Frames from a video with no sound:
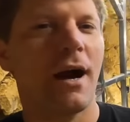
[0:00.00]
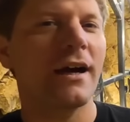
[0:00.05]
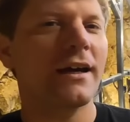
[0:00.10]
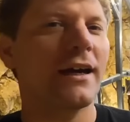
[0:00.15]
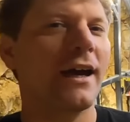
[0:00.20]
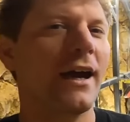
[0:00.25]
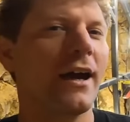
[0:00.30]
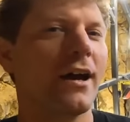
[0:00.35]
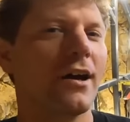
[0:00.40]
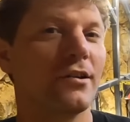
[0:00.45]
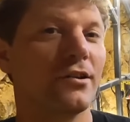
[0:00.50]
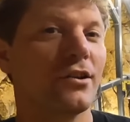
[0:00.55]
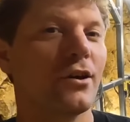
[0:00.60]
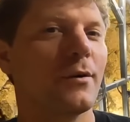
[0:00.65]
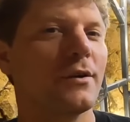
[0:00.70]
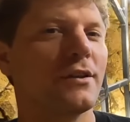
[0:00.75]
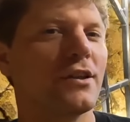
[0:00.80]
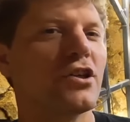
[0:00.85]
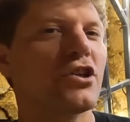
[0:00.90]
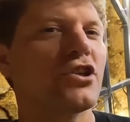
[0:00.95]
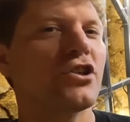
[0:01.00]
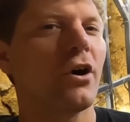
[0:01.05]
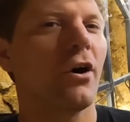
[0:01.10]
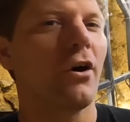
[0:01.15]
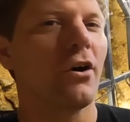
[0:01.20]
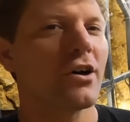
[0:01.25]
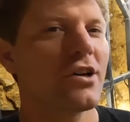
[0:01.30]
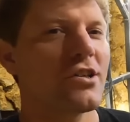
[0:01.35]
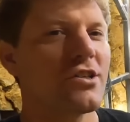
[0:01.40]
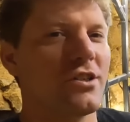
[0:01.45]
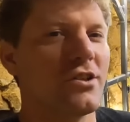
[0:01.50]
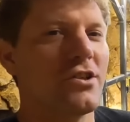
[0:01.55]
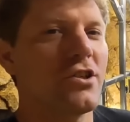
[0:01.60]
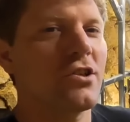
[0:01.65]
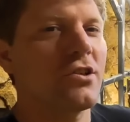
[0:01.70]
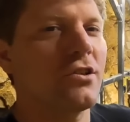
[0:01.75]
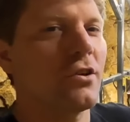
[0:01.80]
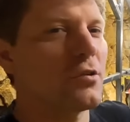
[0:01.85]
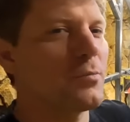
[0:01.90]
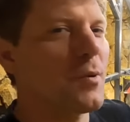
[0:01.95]
back here and doing this shot because it
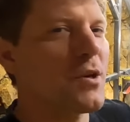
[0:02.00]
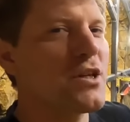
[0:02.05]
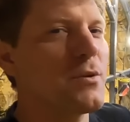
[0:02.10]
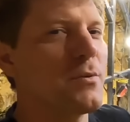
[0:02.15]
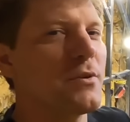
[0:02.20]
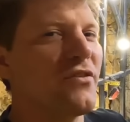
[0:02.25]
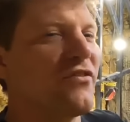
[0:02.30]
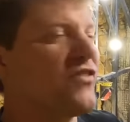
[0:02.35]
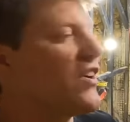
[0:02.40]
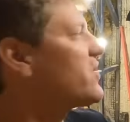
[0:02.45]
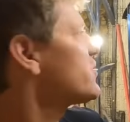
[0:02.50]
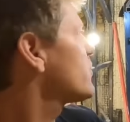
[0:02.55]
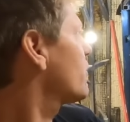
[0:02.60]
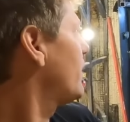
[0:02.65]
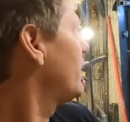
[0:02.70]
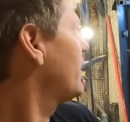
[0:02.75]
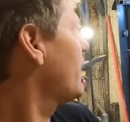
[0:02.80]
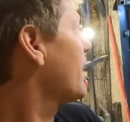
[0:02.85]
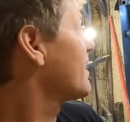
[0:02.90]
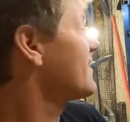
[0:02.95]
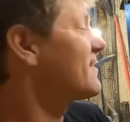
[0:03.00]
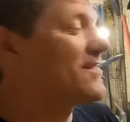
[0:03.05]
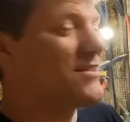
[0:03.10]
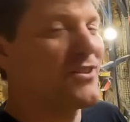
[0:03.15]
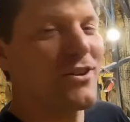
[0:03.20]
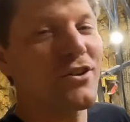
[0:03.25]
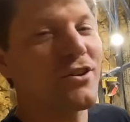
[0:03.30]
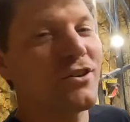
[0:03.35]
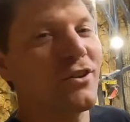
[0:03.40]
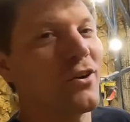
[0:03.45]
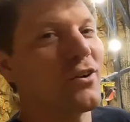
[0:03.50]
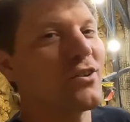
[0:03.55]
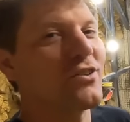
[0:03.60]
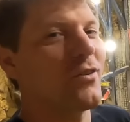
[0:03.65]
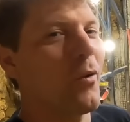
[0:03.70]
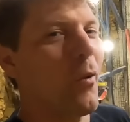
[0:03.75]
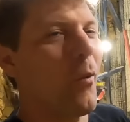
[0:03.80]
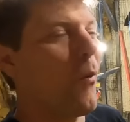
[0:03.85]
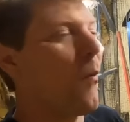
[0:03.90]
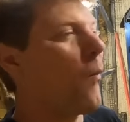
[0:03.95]
just looks, especially with the fisheye lens, it just
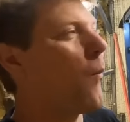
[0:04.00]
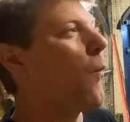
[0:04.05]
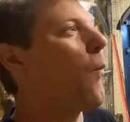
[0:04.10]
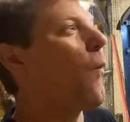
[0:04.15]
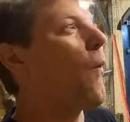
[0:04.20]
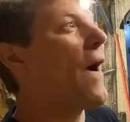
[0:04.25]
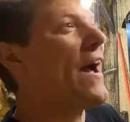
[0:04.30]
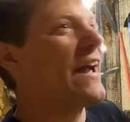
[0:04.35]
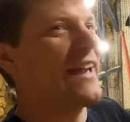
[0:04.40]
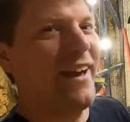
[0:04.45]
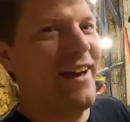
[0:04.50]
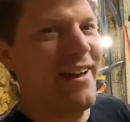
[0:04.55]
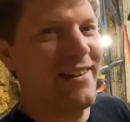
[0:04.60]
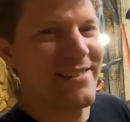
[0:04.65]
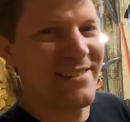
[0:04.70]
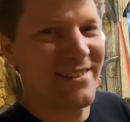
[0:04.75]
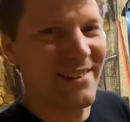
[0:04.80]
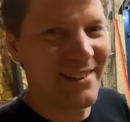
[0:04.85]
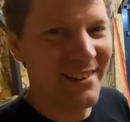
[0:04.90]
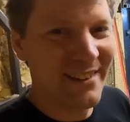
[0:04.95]
looks wicked.